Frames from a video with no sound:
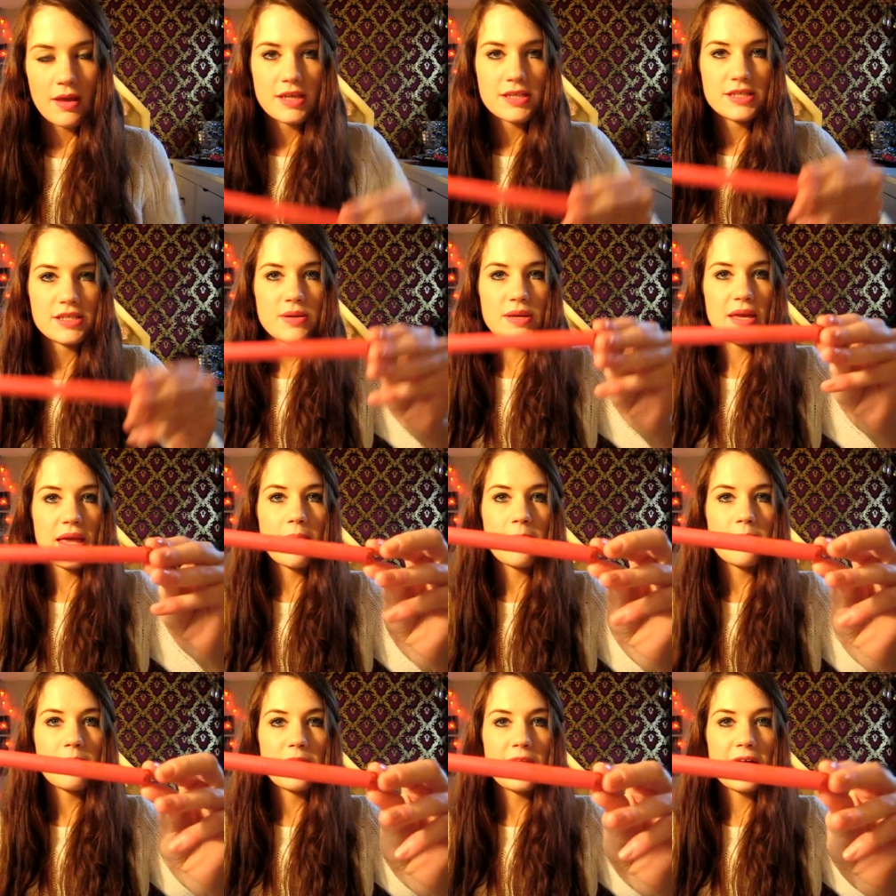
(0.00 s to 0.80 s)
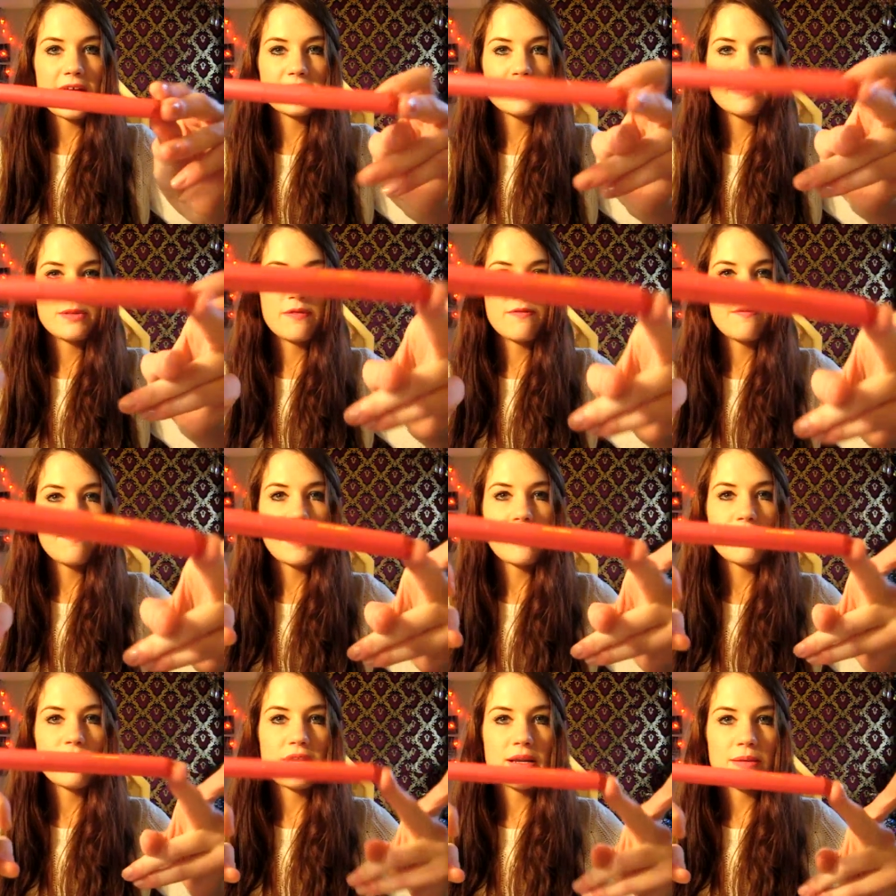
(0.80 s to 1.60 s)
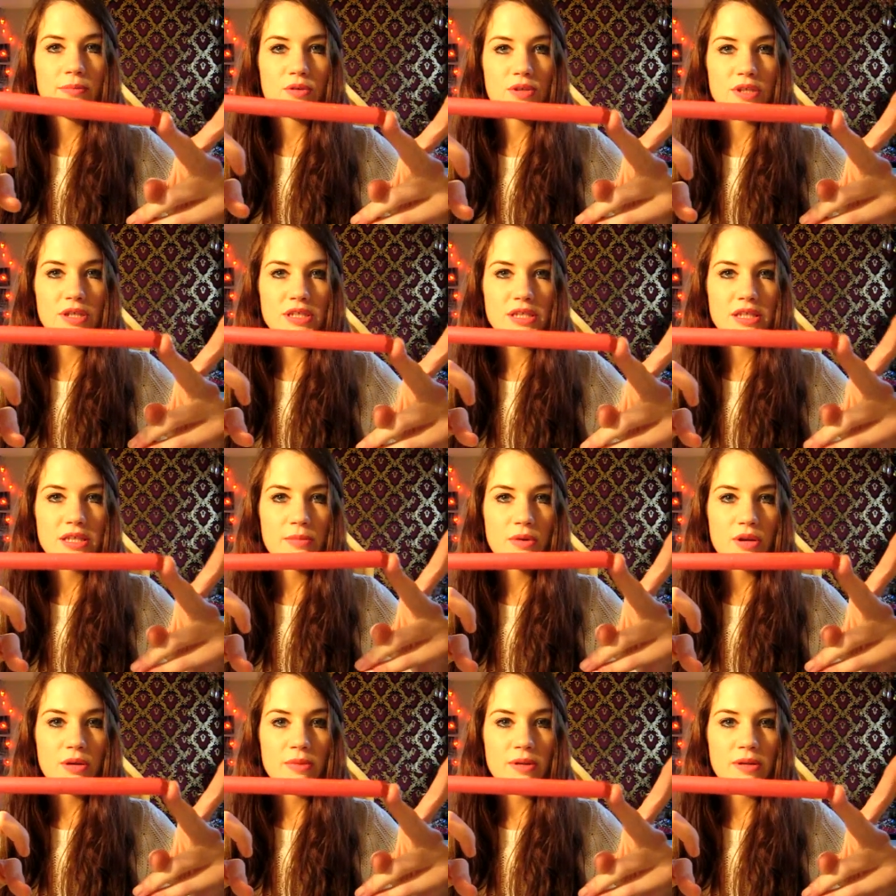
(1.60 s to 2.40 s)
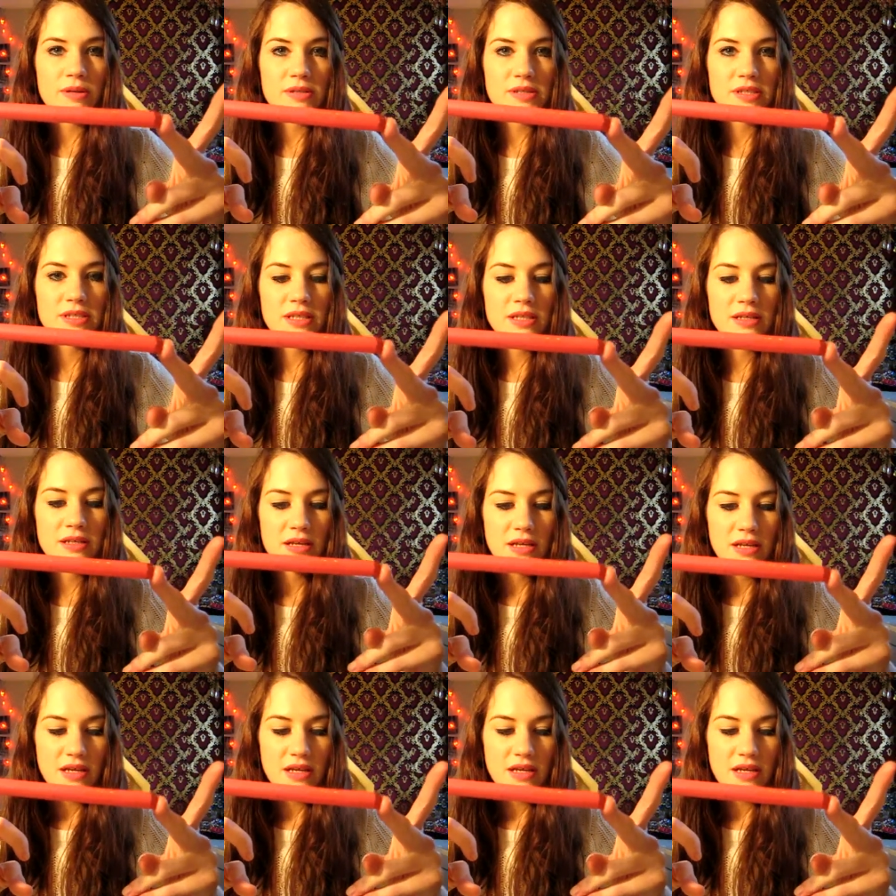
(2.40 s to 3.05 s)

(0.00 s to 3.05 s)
So yeah, that's my favourite lip product at the moment.